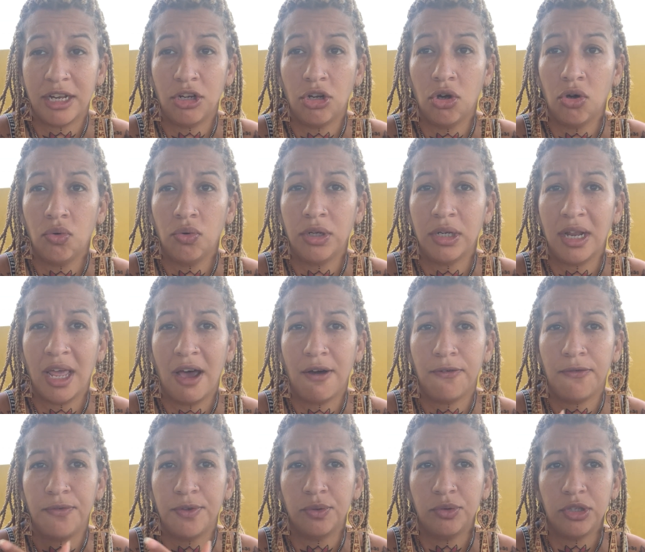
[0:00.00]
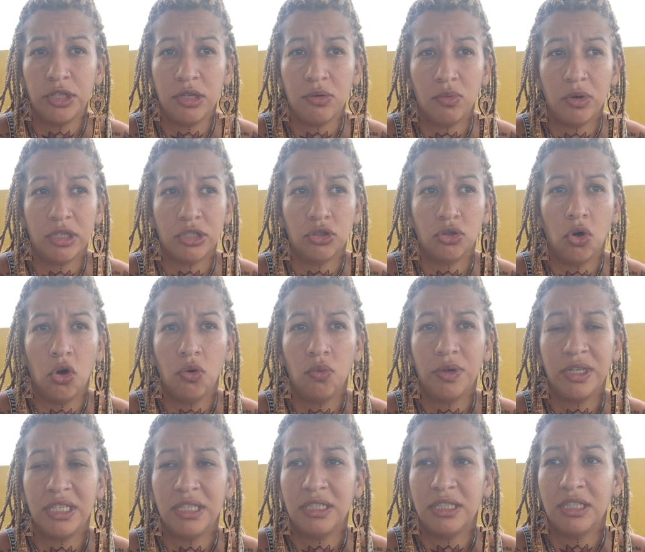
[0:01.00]
knowing how filthy he was, knowing
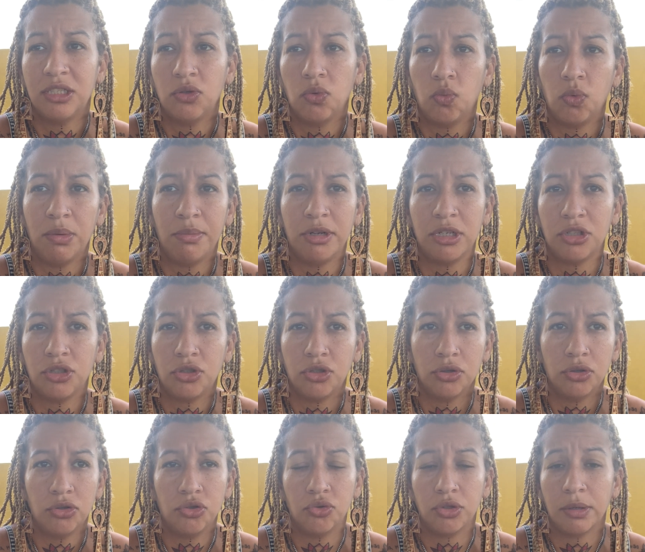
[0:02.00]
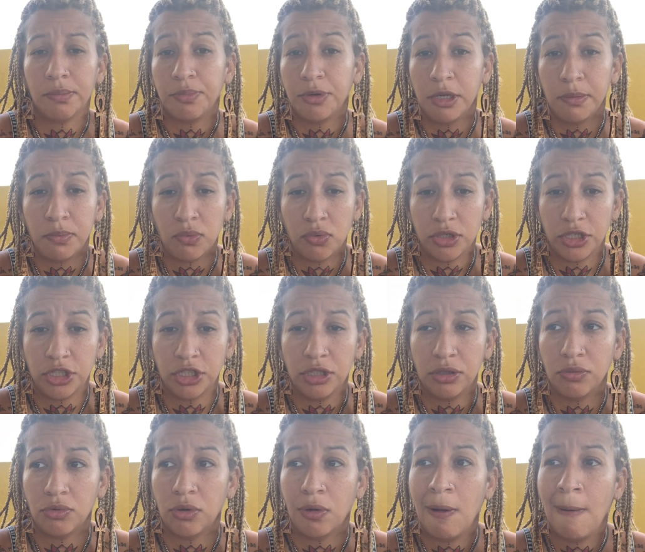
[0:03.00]
what he did to women and children and people in
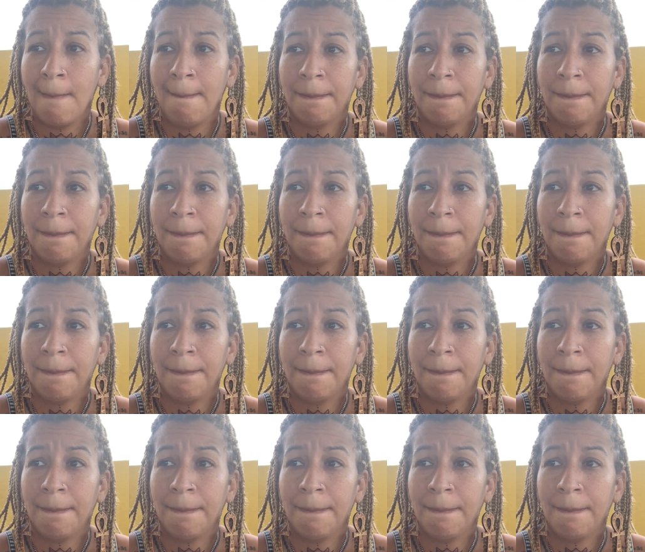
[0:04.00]
general.